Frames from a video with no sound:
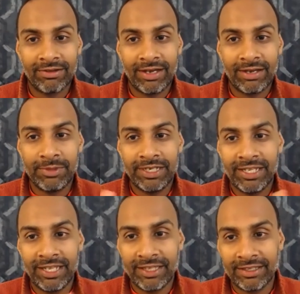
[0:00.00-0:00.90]

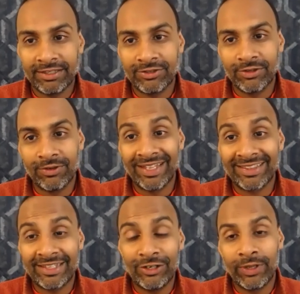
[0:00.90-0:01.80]
Swamiji has said so.
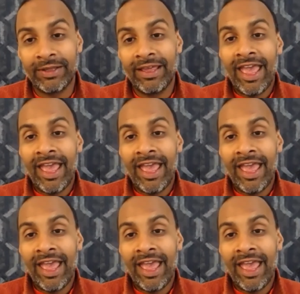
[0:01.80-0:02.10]
Nothing doing.